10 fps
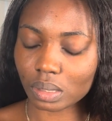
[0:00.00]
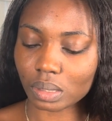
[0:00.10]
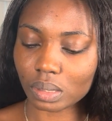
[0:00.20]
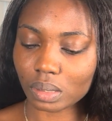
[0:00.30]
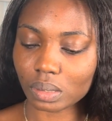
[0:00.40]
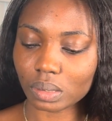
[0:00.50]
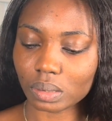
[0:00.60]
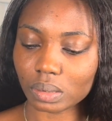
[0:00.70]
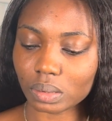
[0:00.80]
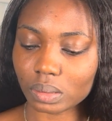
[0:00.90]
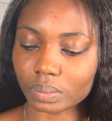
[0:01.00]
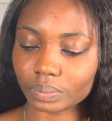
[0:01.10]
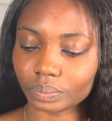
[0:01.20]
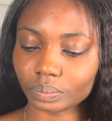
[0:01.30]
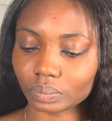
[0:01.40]

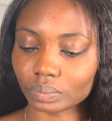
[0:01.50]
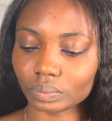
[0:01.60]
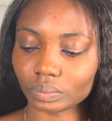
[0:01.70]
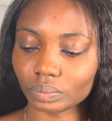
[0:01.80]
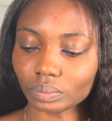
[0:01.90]
(silence)